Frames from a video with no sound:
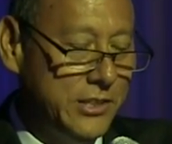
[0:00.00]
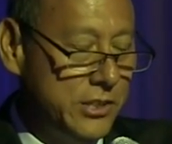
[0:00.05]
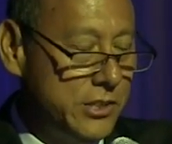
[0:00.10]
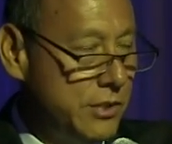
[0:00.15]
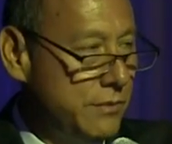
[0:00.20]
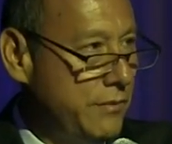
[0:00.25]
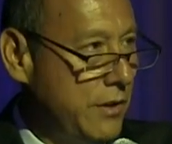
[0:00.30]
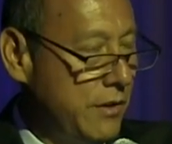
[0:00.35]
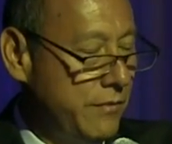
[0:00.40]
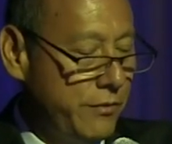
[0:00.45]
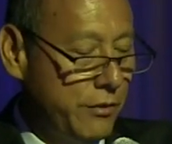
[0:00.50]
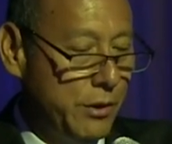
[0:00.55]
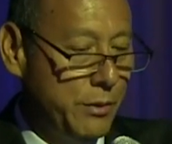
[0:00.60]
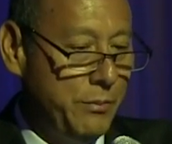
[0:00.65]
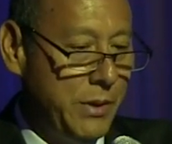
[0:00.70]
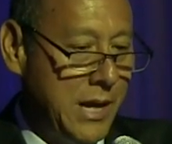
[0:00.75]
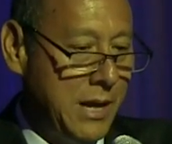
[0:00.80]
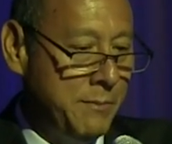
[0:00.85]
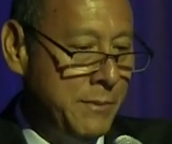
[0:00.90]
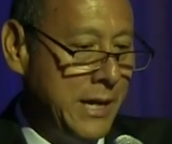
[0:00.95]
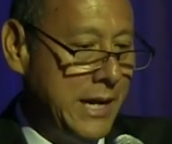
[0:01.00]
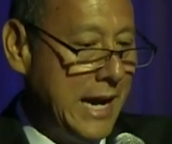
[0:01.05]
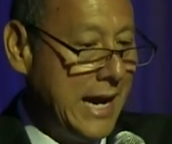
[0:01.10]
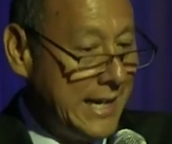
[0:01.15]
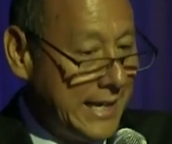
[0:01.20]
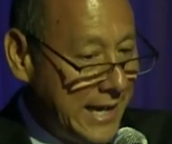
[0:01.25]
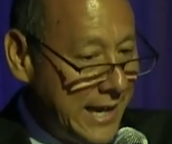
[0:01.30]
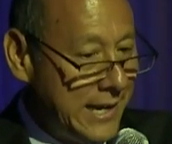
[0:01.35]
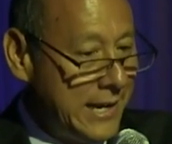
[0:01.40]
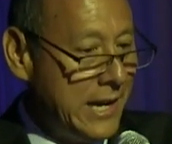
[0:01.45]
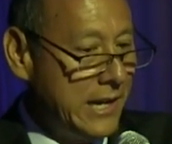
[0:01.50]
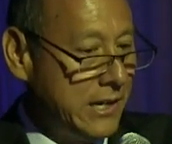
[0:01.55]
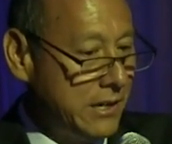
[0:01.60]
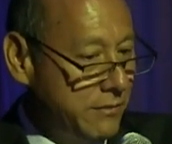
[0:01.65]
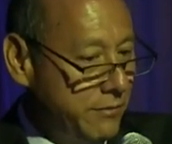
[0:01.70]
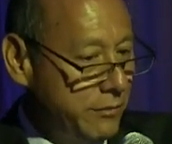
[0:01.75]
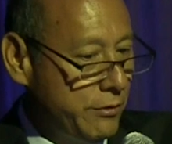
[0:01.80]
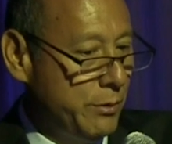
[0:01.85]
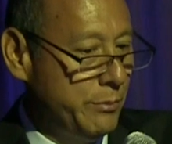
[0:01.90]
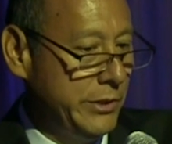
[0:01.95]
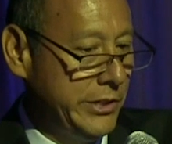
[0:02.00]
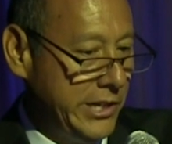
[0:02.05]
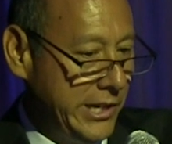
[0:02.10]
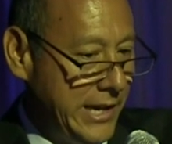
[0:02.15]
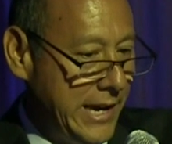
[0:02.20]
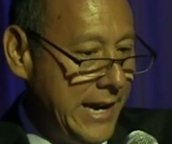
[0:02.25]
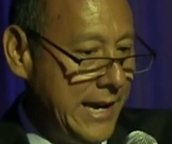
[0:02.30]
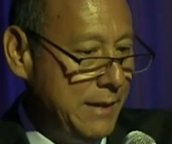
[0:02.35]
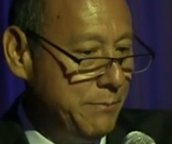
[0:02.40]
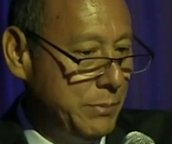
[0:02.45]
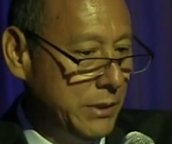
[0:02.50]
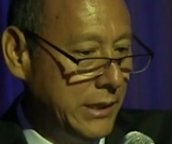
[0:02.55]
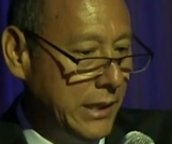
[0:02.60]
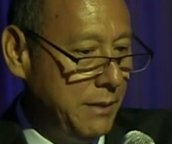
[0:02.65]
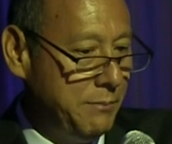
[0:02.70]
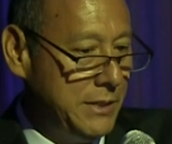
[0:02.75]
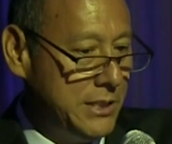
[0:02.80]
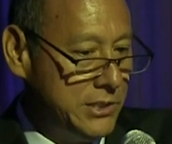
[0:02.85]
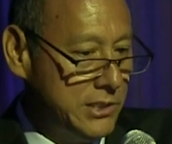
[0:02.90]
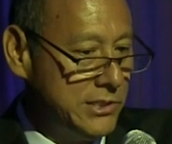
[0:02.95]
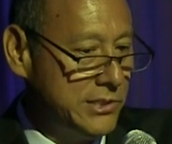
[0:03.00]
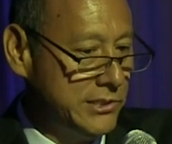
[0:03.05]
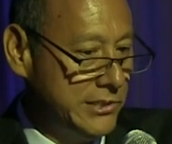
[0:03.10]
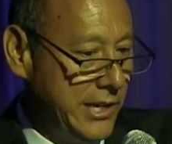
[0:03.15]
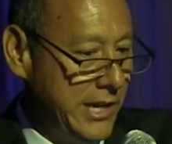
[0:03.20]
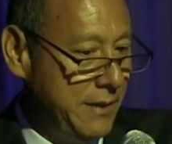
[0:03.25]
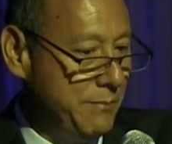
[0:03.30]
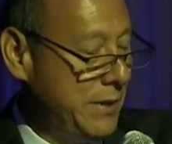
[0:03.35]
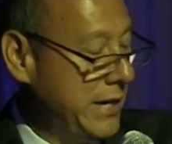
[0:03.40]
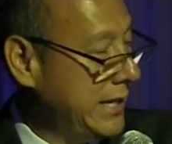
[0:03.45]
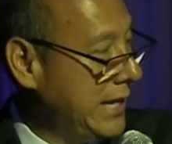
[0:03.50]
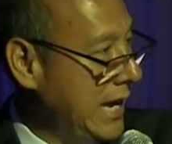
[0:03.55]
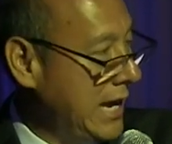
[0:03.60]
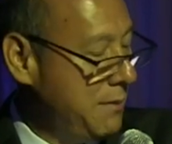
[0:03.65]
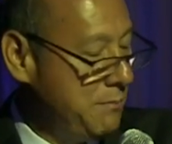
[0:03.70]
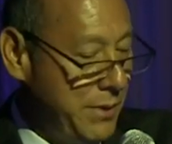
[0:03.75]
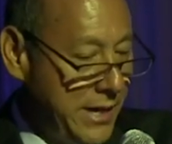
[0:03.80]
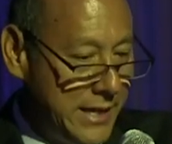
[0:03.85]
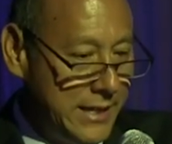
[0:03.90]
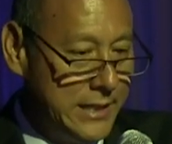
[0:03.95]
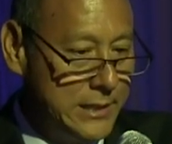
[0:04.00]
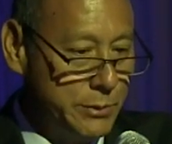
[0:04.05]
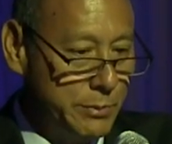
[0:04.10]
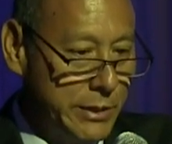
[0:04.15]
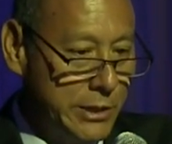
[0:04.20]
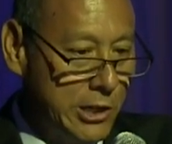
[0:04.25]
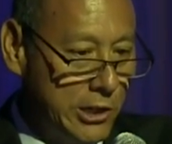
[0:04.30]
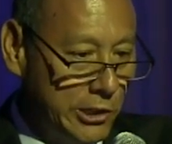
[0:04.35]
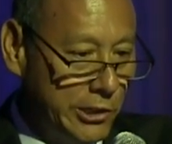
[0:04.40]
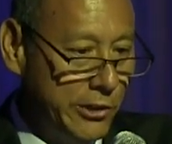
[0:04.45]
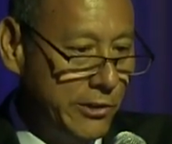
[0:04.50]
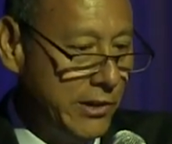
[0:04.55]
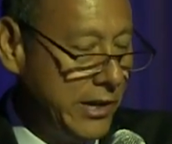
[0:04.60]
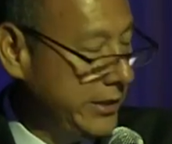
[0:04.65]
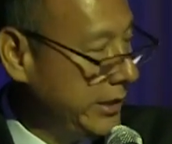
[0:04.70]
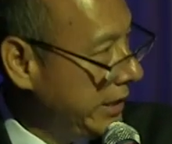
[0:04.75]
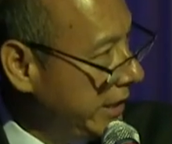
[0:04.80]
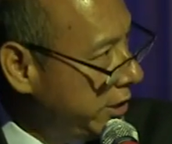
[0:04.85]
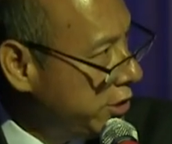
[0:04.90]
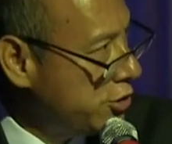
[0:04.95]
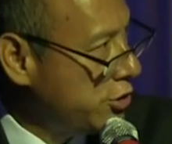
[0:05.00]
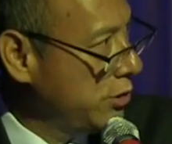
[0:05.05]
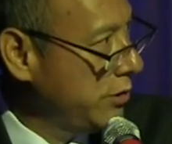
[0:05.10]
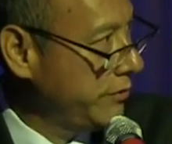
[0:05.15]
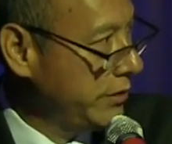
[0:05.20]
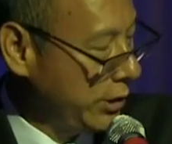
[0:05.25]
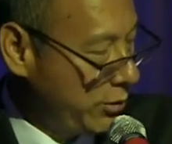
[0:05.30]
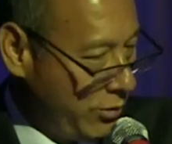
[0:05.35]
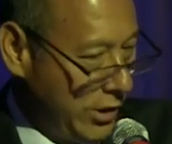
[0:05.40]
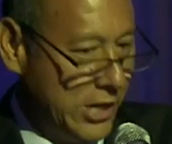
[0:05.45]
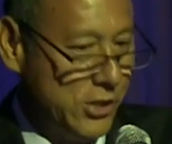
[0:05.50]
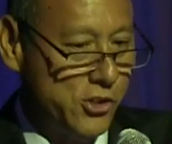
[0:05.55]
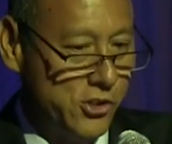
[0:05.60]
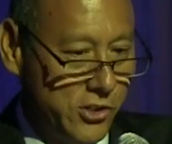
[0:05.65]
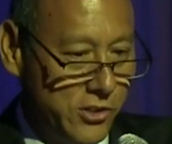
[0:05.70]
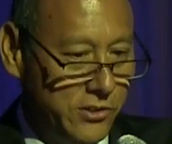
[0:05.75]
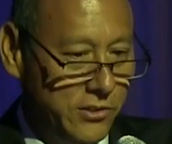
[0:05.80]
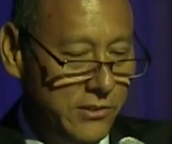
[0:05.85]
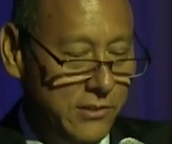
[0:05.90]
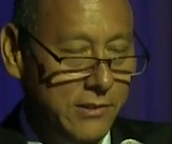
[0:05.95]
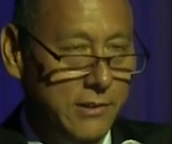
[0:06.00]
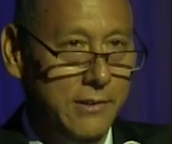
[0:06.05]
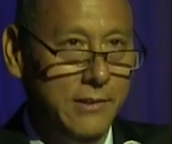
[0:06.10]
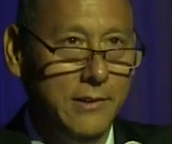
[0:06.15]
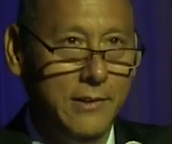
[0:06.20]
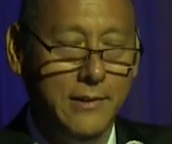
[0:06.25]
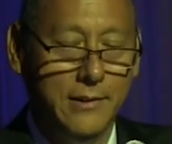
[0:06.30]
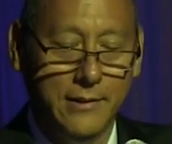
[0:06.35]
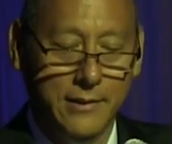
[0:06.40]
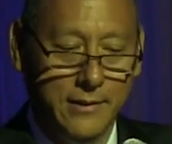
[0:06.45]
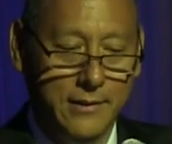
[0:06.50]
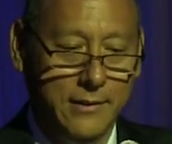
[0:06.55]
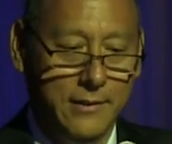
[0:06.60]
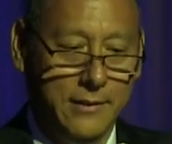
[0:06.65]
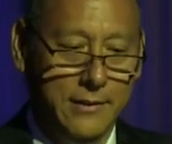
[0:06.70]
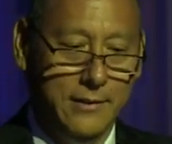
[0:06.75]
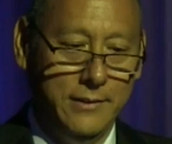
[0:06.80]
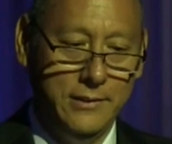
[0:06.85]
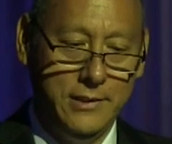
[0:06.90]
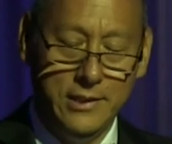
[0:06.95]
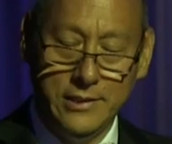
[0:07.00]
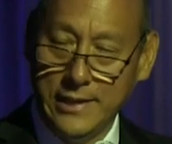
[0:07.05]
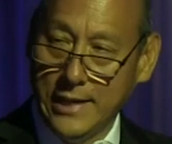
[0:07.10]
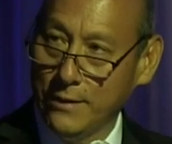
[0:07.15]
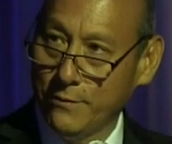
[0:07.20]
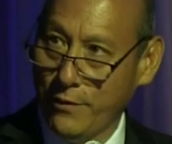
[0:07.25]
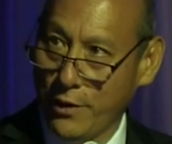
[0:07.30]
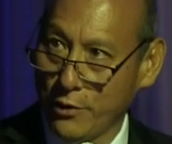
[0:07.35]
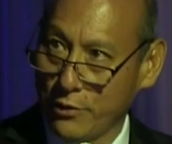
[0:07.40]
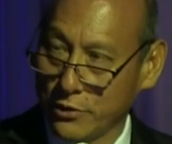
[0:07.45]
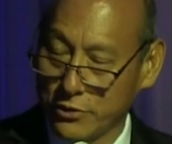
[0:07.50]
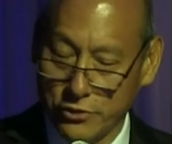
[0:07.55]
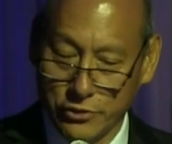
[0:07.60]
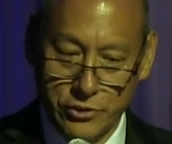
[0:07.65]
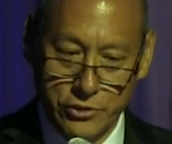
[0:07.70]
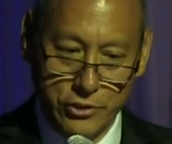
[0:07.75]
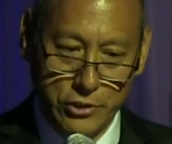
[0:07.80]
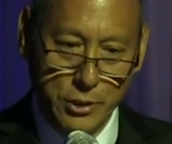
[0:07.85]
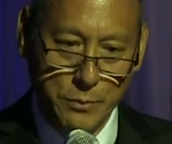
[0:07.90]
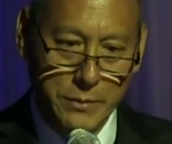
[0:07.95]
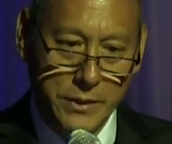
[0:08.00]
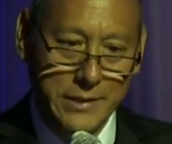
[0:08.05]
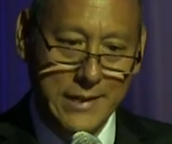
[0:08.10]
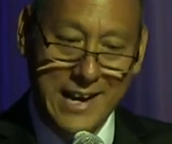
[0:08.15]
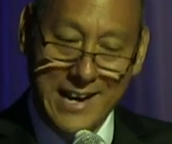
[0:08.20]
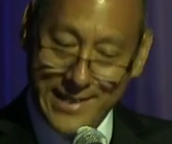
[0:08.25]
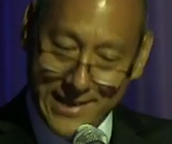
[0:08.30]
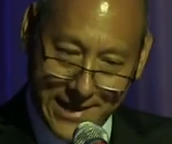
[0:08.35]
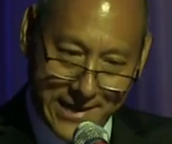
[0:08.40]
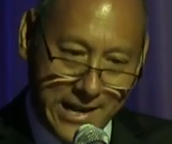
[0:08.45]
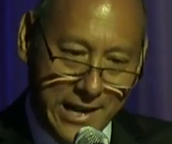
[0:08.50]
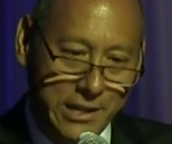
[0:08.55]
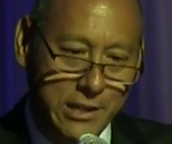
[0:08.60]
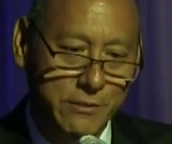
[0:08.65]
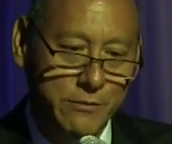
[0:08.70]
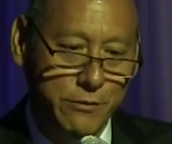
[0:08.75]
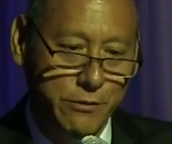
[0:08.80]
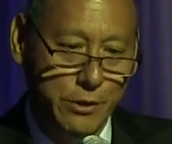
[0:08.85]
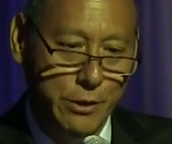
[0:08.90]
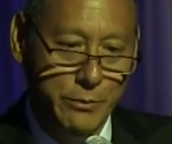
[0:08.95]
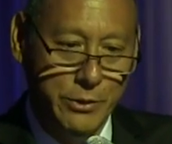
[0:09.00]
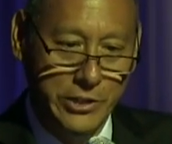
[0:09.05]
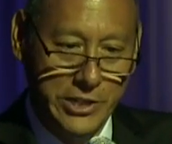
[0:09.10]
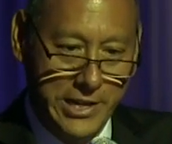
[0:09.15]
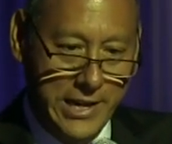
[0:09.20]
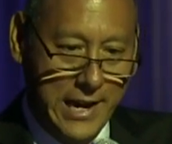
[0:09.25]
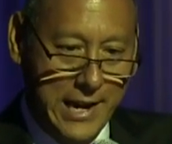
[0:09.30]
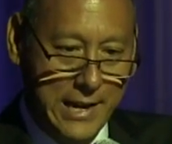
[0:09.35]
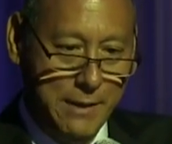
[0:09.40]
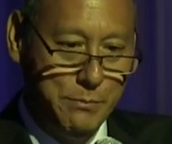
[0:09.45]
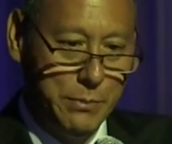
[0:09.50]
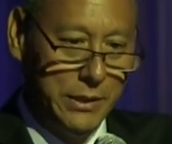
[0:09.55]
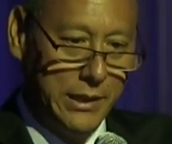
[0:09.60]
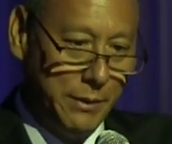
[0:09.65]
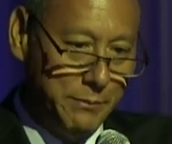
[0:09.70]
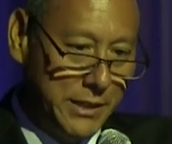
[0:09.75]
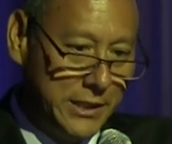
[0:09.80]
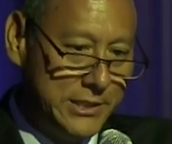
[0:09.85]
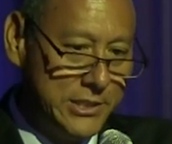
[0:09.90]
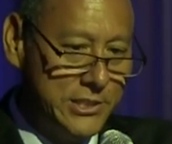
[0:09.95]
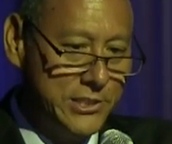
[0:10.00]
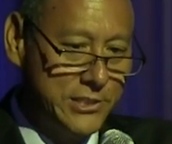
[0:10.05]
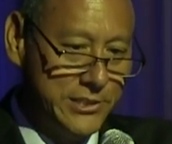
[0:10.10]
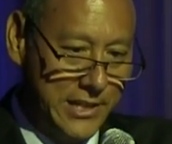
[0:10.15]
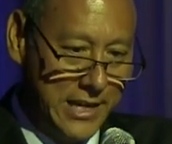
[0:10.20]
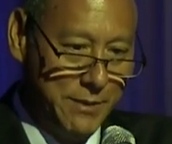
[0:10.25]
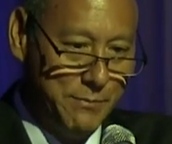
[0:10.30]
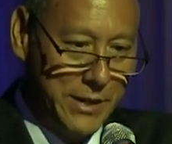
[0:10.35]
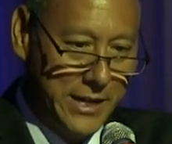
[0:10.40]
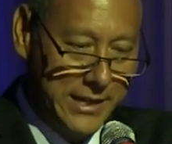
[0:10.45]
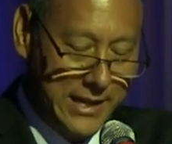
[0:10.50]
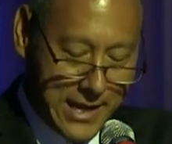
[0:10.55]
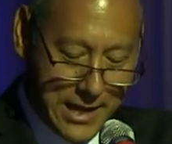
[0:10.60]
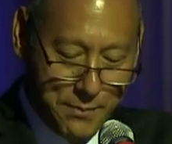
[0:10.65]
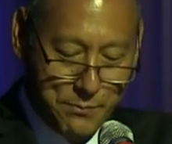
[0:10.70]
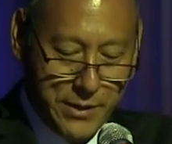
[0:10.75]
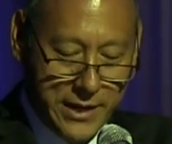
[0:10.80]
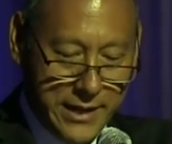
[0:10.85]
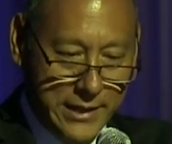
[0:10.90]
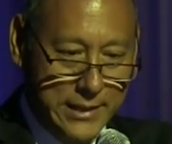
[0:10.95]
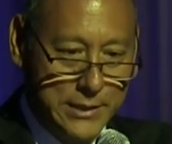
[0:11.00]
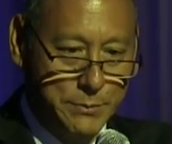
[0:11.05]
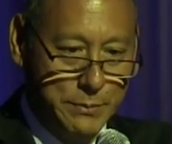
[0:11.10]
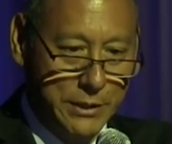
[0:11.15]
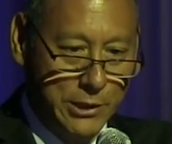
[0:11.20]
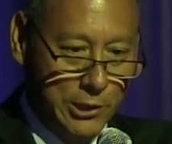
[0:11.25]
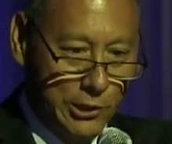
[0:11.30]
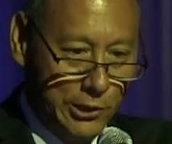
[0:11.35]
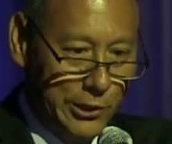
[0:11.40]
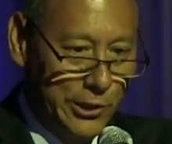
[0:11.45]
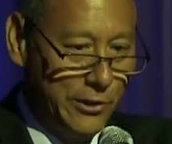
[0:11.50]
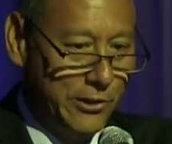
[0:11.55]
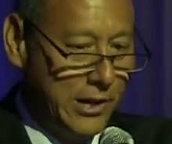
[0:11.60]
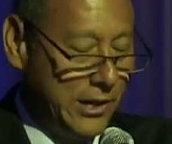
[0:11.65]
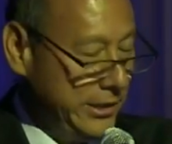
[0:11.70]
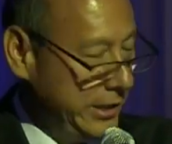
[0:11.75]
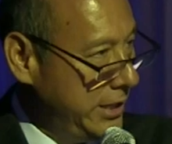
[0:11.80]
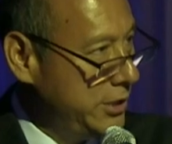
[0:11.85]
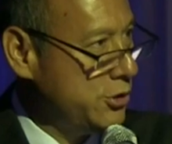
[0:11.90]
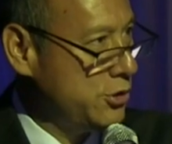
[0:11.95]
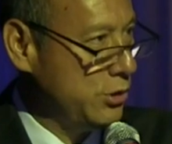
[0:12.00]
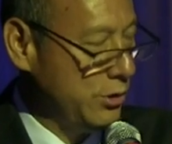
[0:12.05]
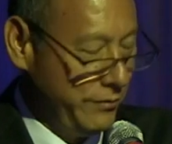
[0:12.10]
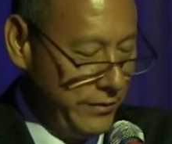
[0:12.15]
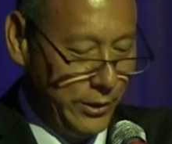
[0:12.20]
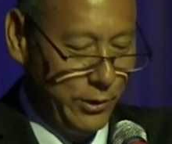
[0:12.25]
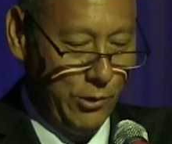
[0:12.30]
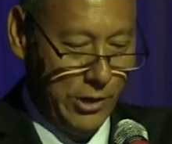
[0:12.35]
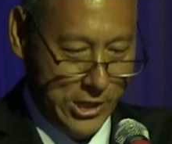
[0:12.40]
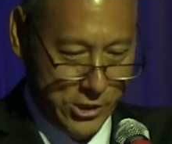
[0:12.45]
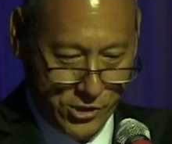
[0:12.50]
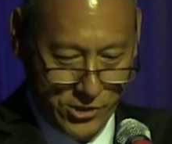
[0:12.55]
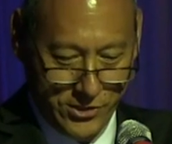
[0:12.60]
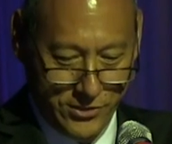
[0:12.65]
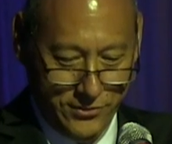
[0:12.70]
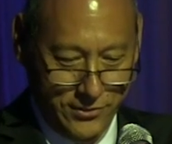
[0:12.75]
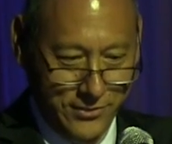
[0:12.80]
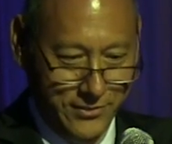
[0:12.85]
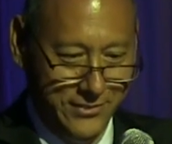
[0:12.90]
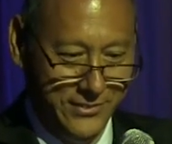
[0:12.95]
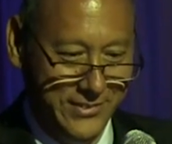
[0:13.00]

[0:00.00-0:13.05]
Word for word: Did you vote for Obama? I cannot confirm or deny it, but let me just say my campaign has been clear on the issue of the question. Do you think voters are stupid? I cannot confirm or deny it, but let me just say my campaign has been clear on the issue of the question.